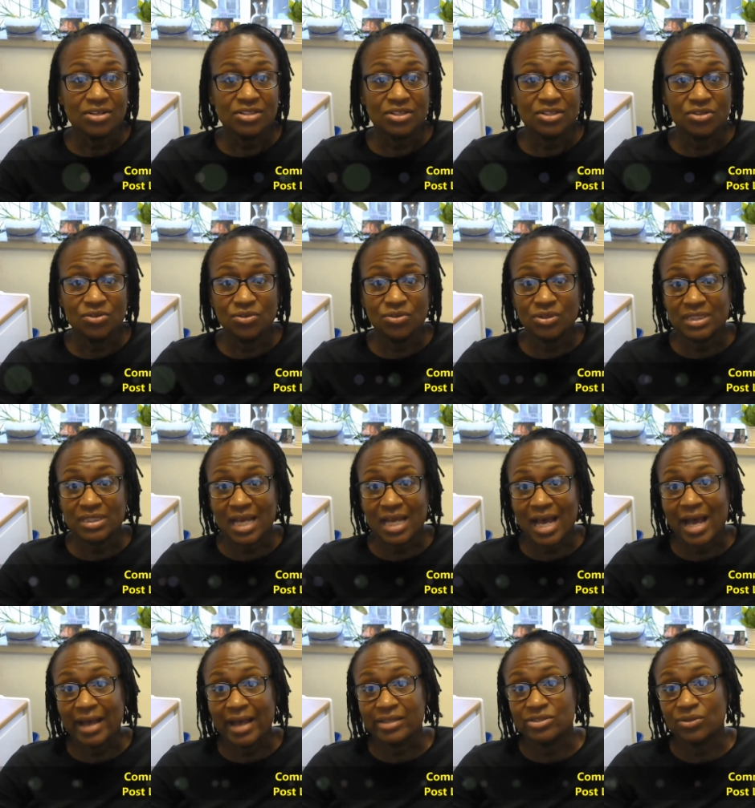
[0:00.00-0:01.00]
to Google
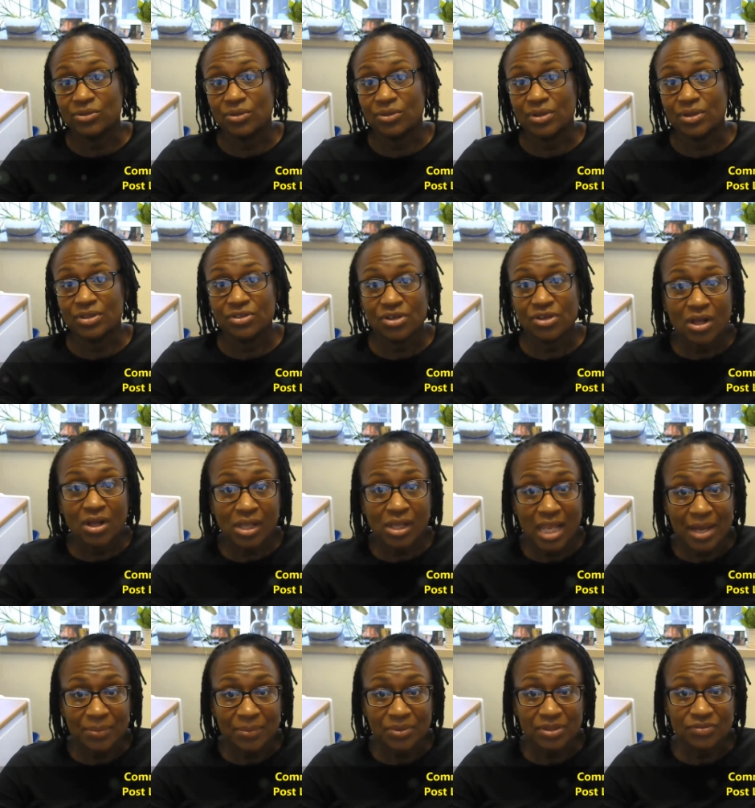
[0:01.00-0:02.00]
Docs or other
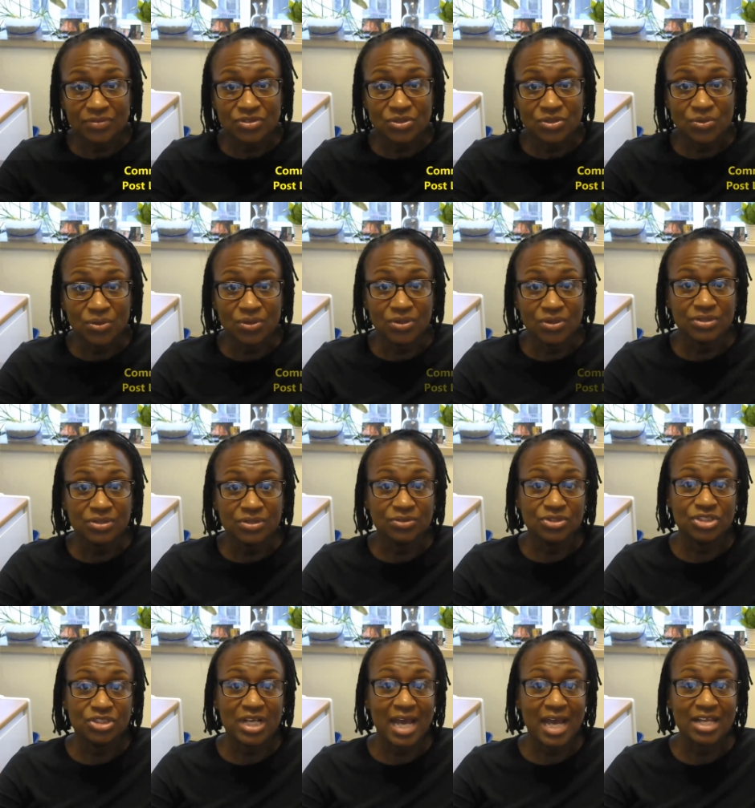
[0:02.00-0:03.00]
collaborative tools or
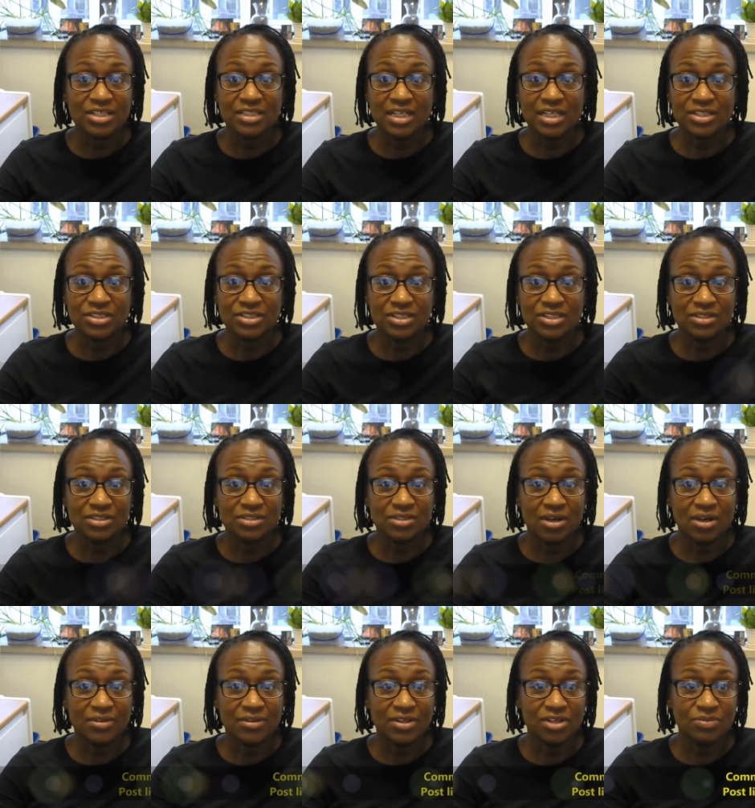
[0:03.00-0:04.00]
chat sessions
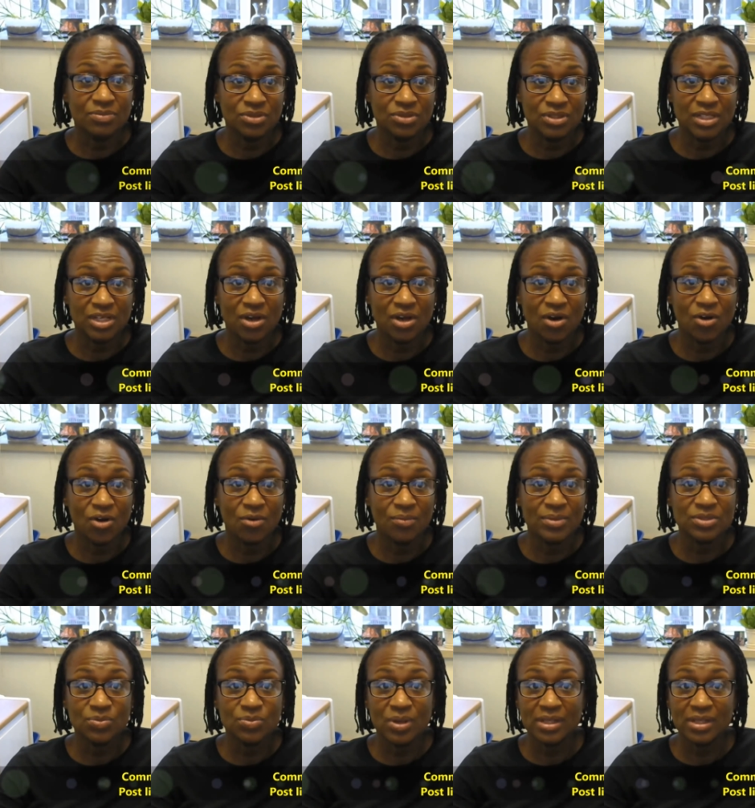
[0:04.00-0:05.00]
on the community home
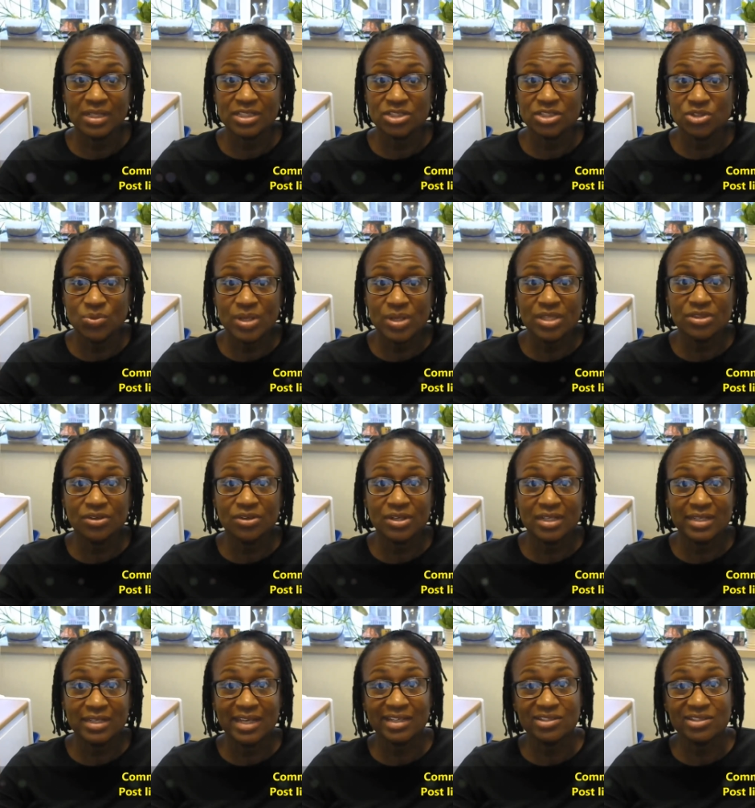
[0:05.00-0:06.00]
as well as tweak their
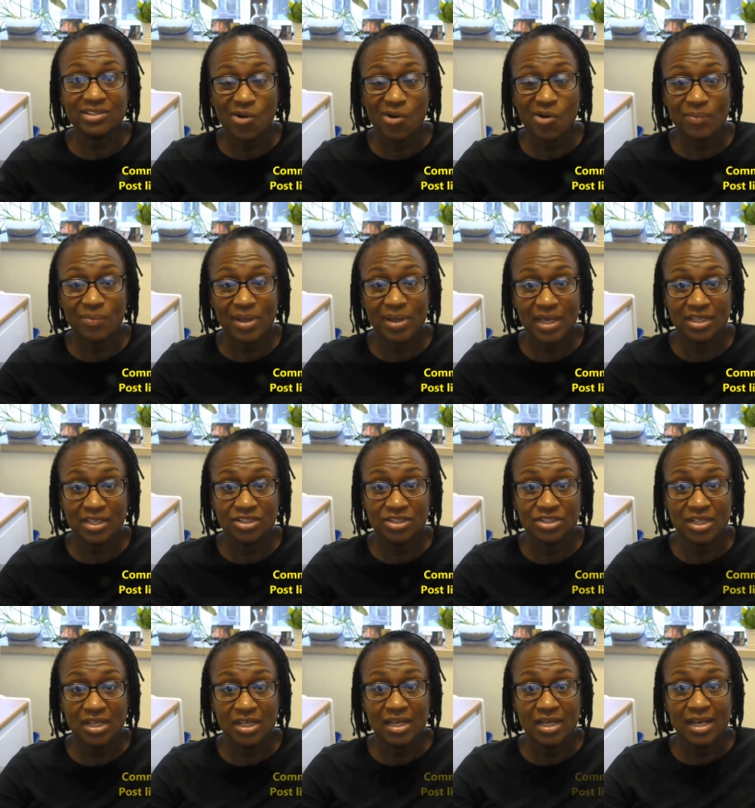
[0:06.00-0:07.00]
Connect
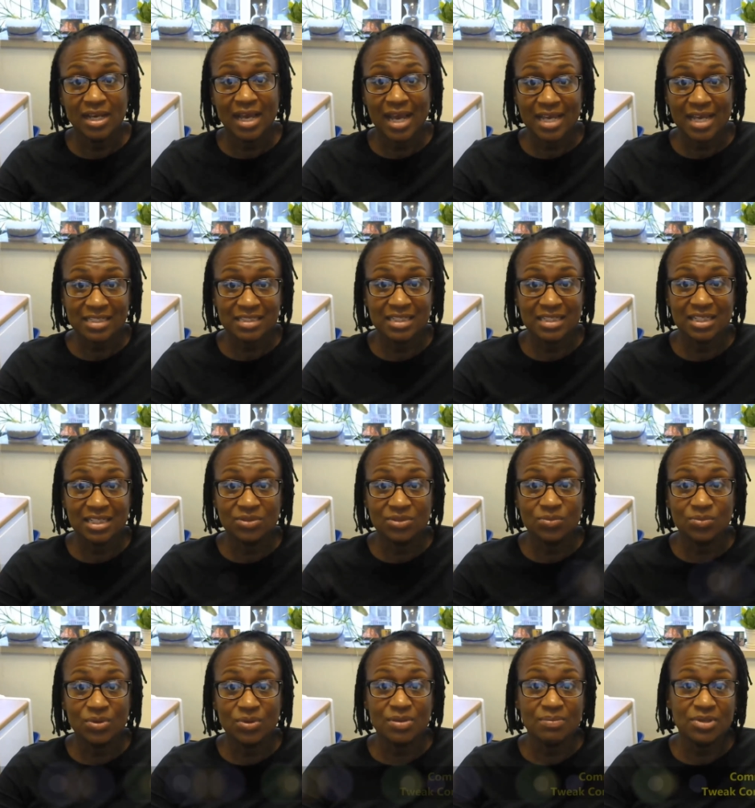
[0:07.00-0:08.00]
homepage as
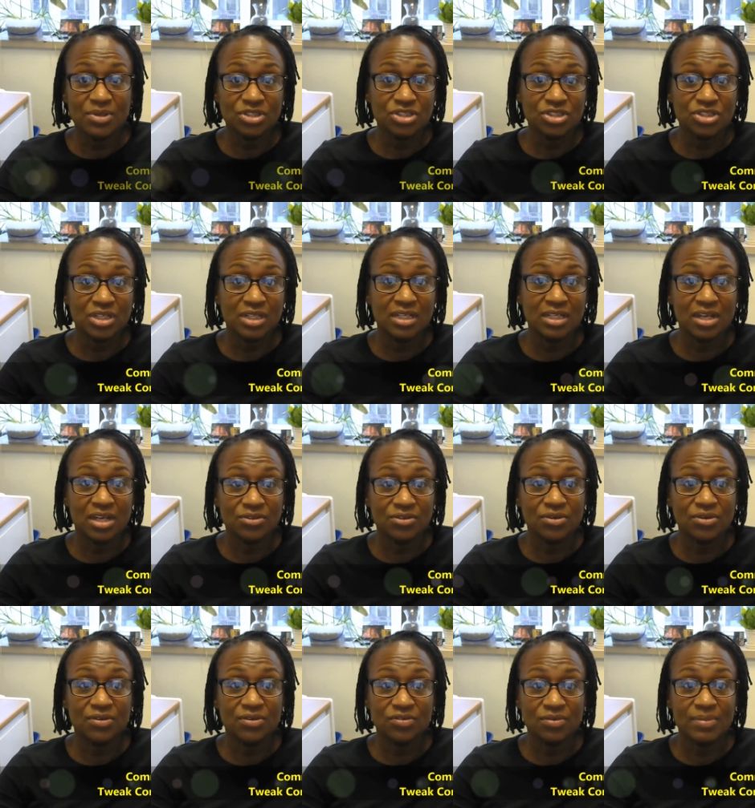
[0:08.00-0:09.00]
needed where the mission and
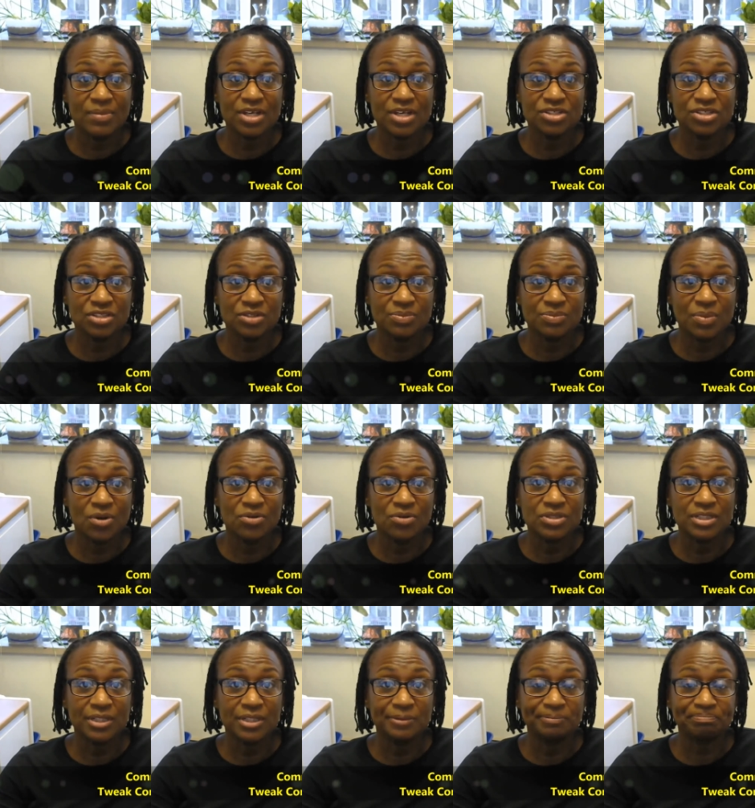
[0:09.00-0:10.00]
other information is
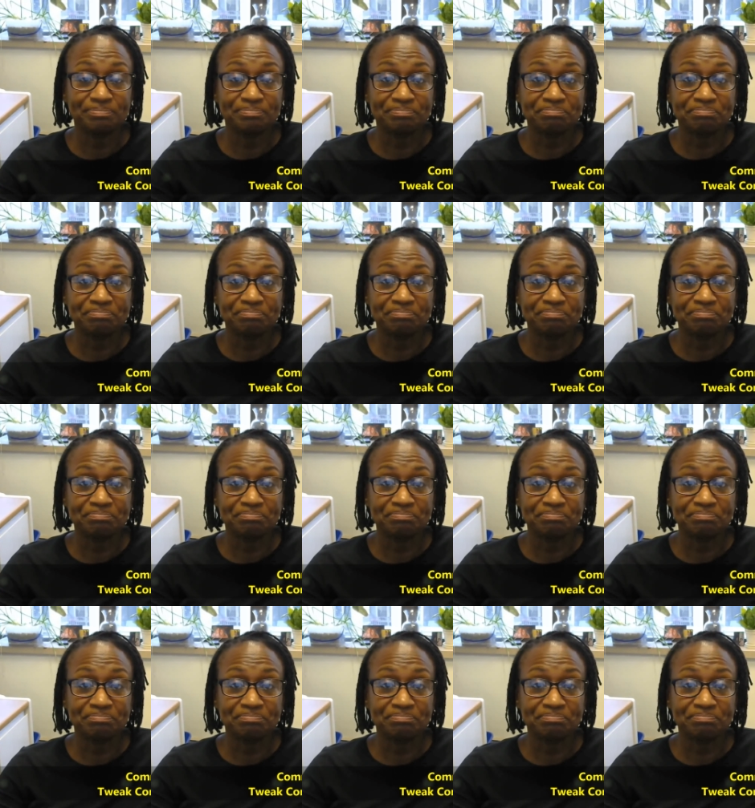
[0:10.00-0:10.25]
posted